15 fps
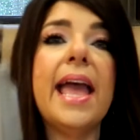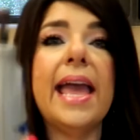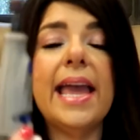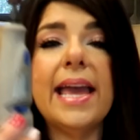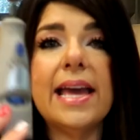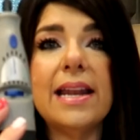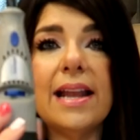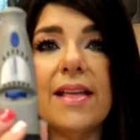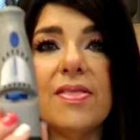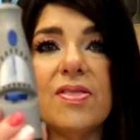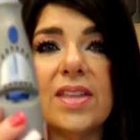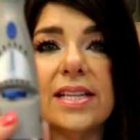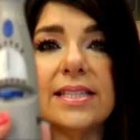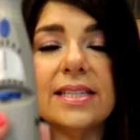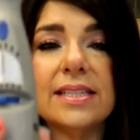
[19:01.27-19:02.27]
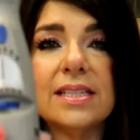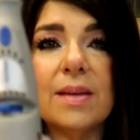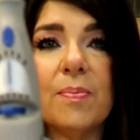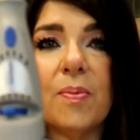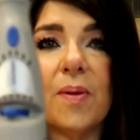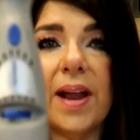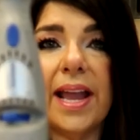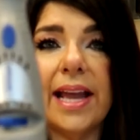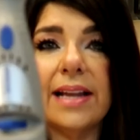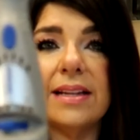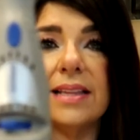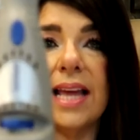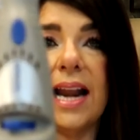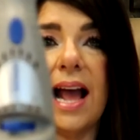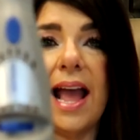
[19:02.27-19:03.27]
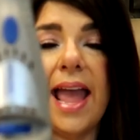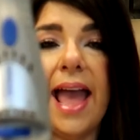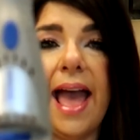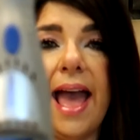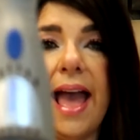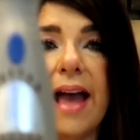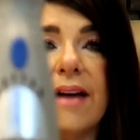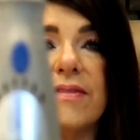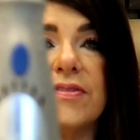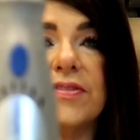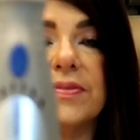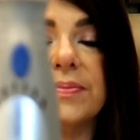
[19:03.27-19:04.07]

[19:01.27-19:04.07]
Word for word: And this is the brand that I have.